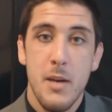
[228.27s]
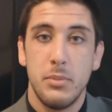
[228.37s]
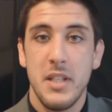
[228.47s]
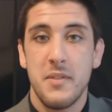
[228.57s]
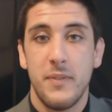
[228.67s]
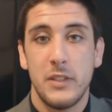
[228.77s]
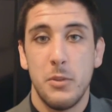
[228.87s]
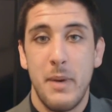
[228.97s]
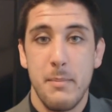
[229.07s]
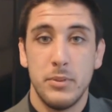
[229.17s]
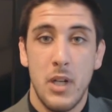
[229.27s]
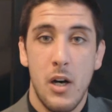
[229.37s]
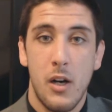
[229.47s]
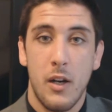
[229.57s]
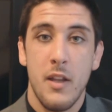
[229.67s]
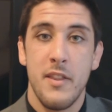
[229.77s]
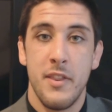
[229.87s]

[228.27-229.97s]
Please follow my blog,